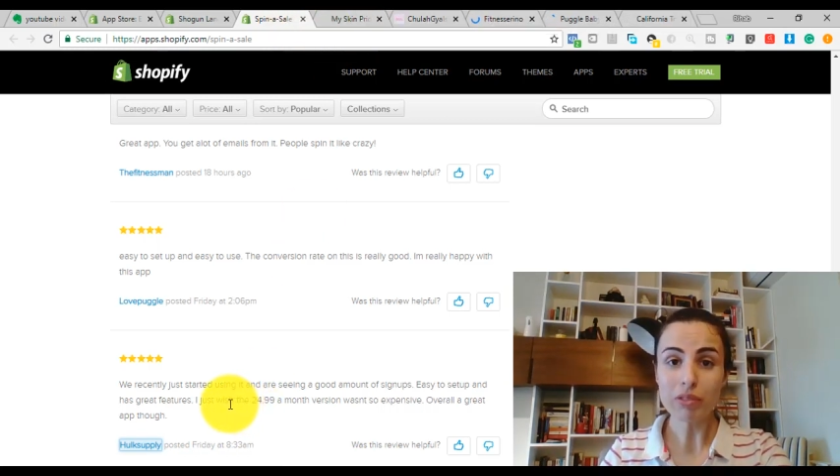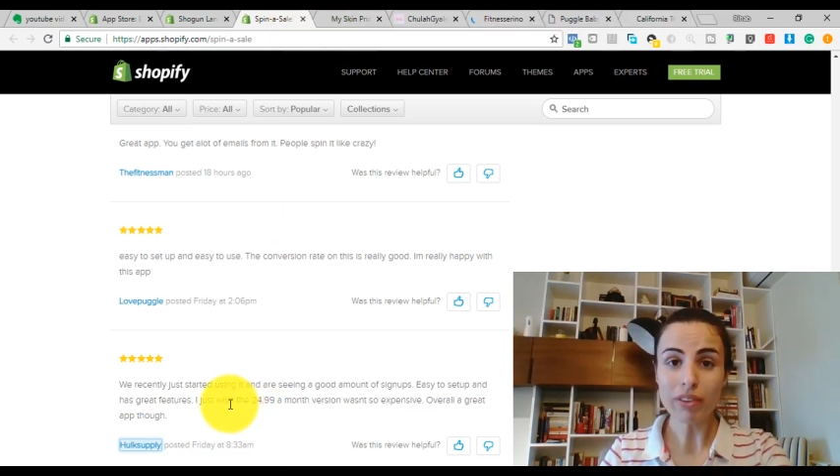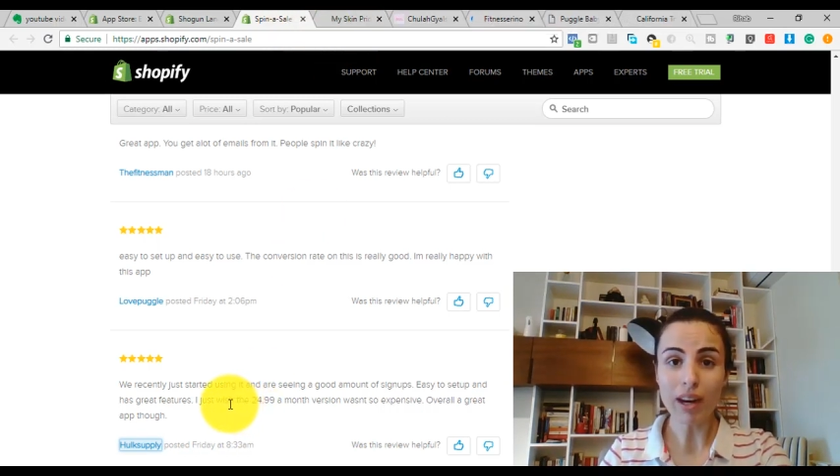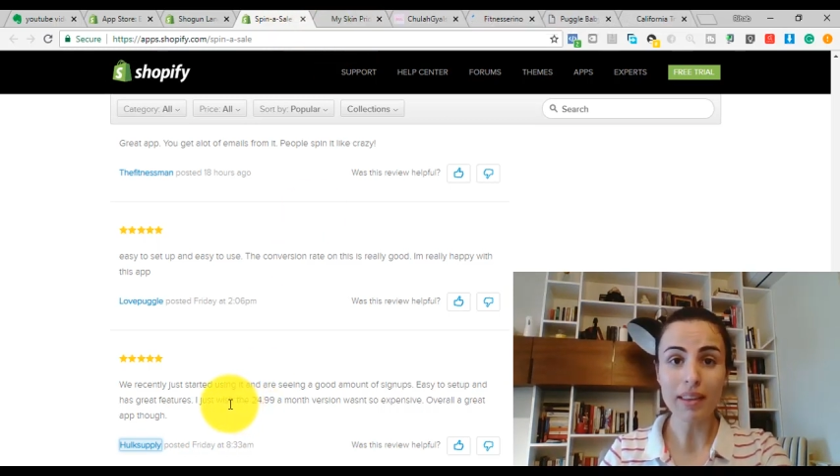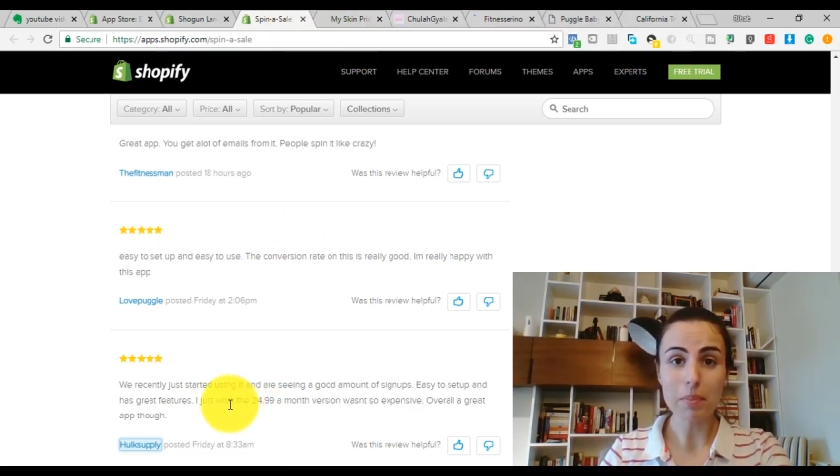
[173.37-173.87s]
to
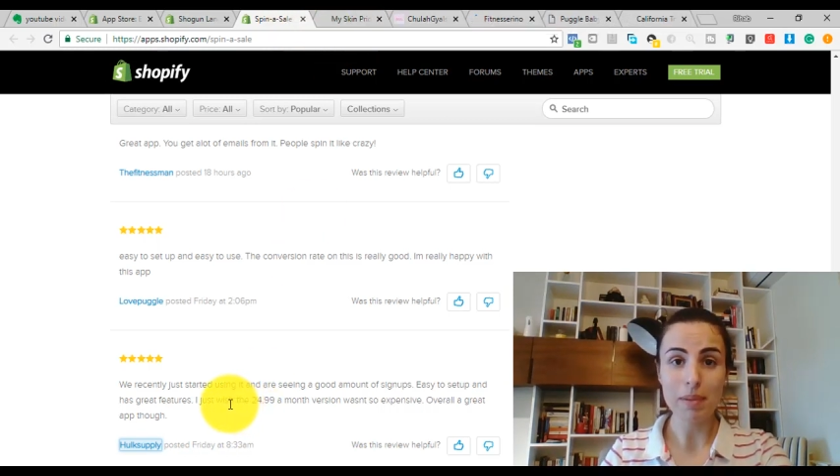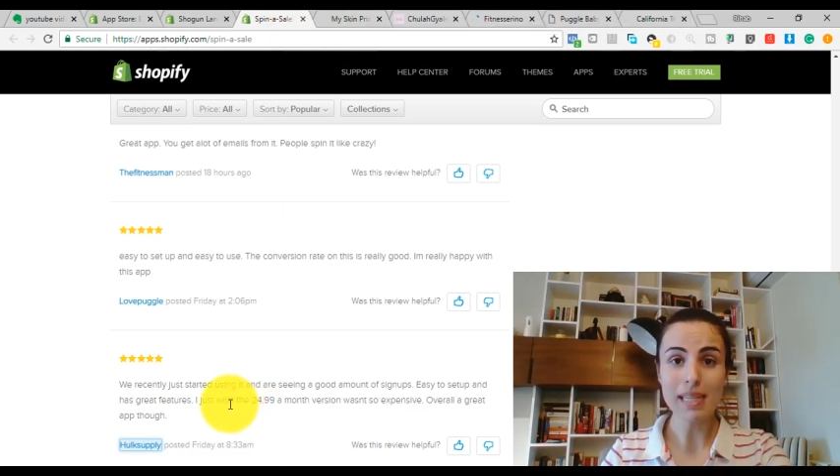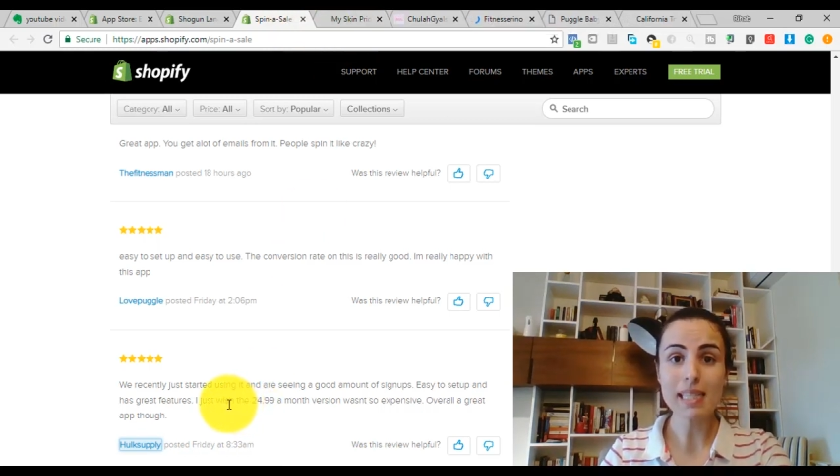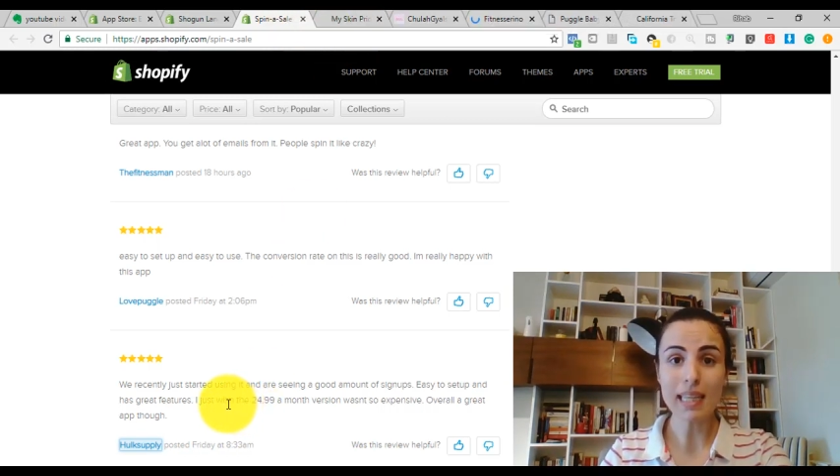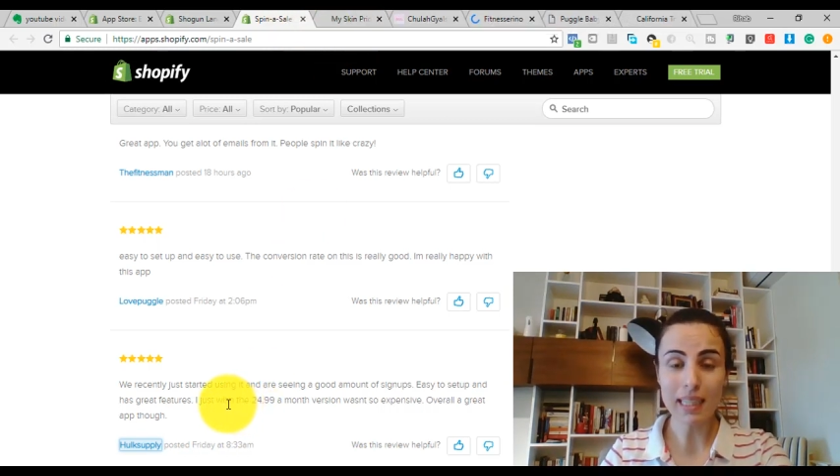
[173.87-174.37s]
find the
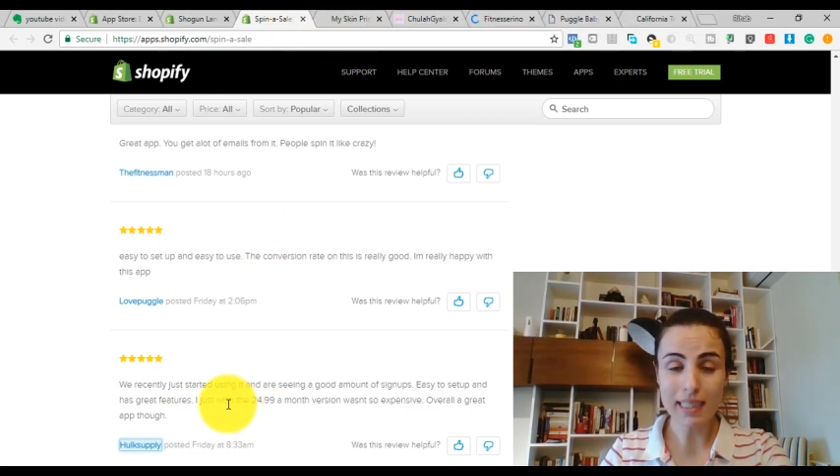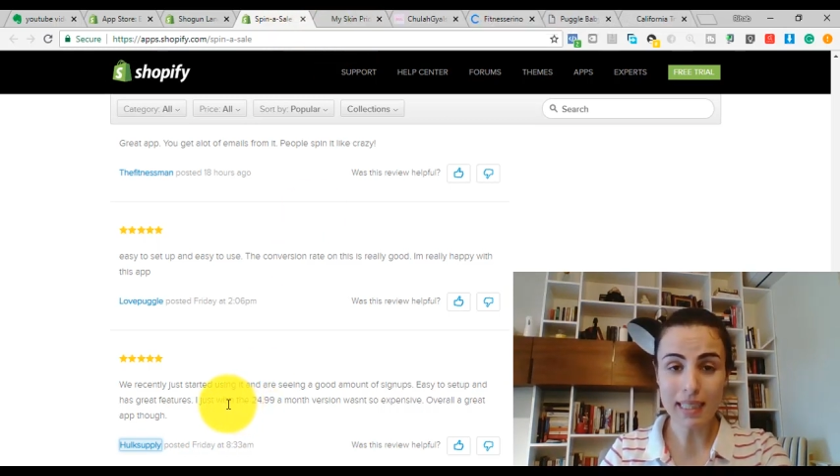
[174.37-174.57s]
best sellers